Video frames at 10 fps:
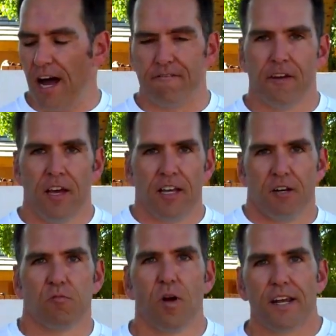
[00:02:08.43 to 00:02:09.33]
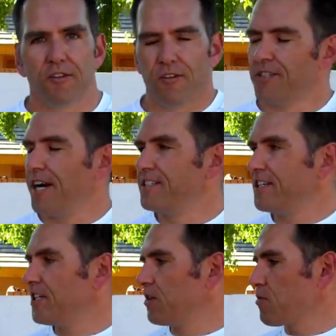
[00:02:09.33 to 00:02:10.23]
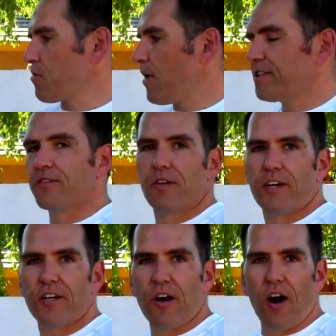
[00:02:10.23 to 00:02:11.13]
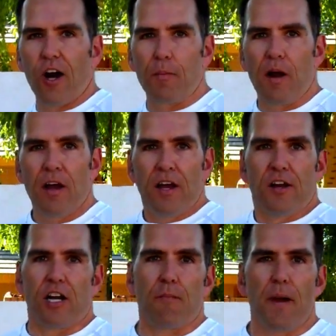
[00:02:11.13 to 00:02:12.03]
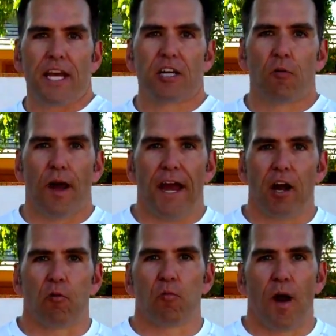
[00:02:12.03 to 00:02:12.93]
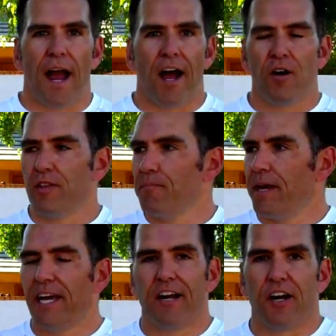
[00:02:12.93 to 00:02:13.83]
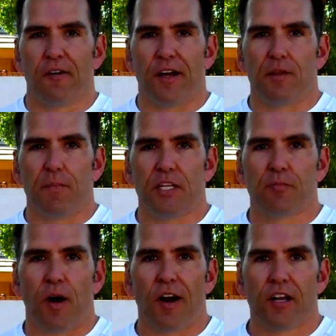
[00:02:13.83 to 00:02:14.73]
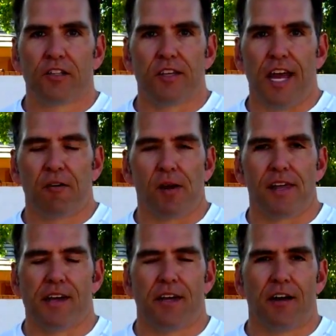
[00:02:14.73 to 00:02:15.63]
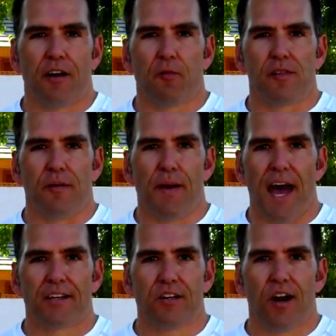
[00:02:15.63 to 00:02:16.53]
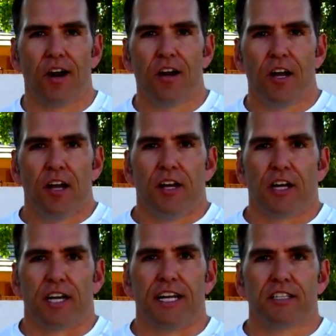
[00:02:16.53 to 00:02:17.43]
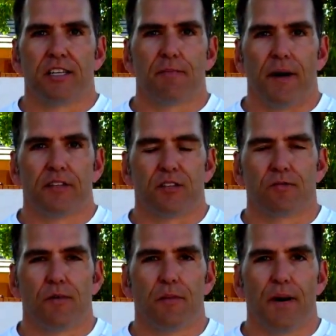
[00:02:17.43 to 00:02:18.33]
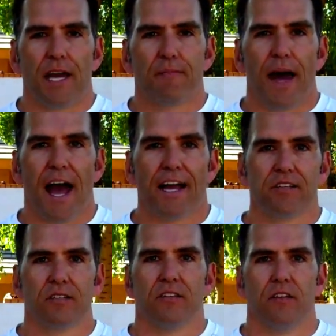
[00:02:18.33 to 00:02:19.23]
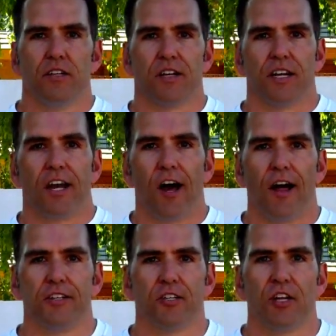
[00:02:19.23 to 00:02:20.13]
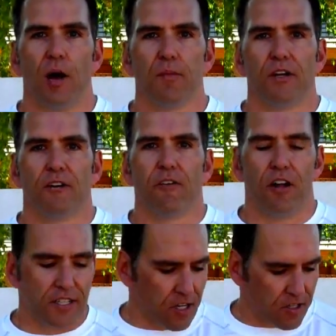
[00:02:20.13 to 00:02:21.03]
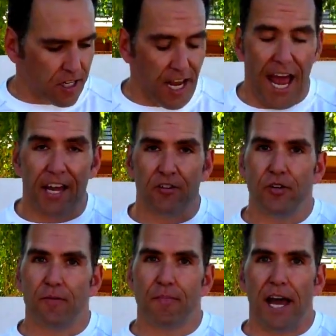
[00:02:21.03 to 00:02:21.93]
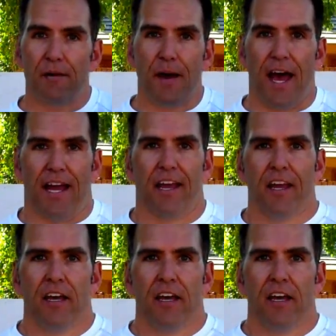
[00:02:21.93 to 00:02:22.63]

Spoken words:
off. You're running through transition with the wetsuit under your arm. You're going to make your way around the big area around the beach park to the area where the bags are. You're going to get to swim the bike bags. You're going to call out your number, and your volunteer is going to hand you your bike bag.